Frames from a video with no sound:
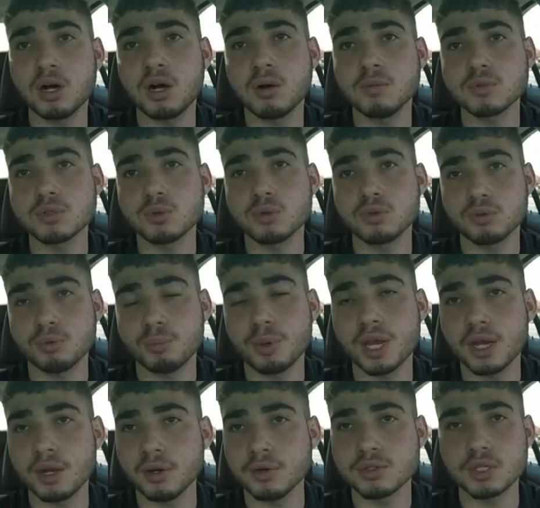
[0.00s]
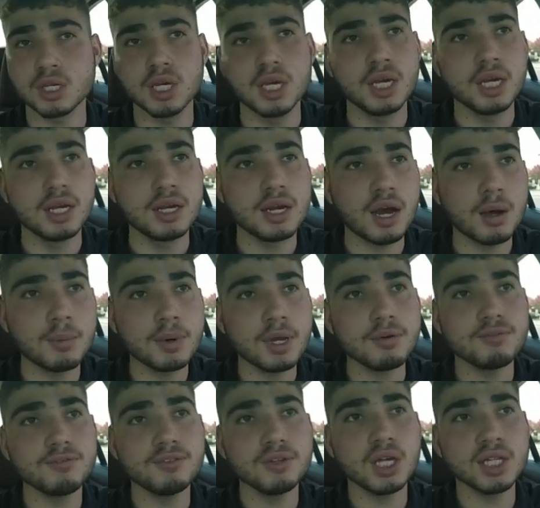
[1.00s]
problems with repairs. Now, I'm
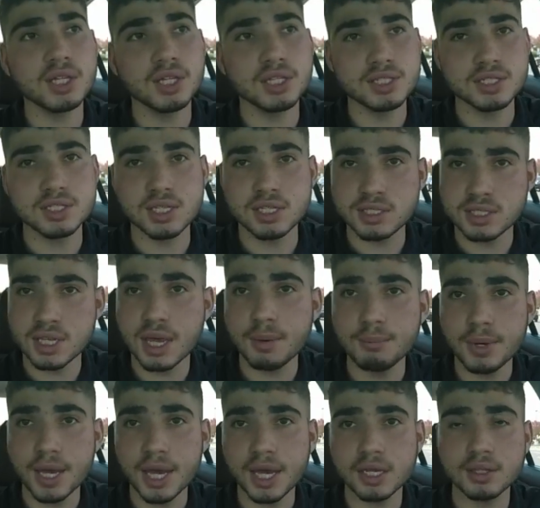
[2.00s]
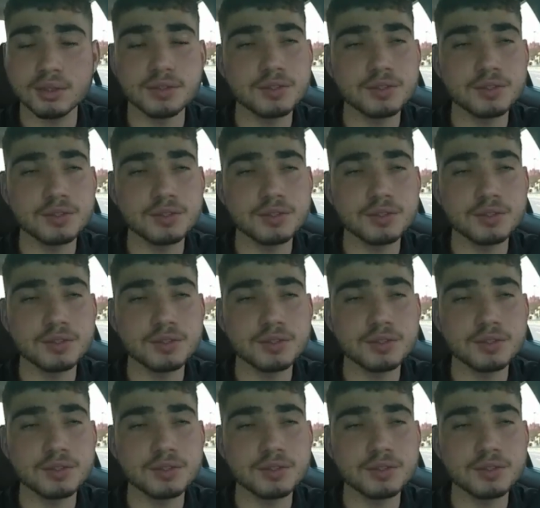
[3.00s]
not feeling this is a setback.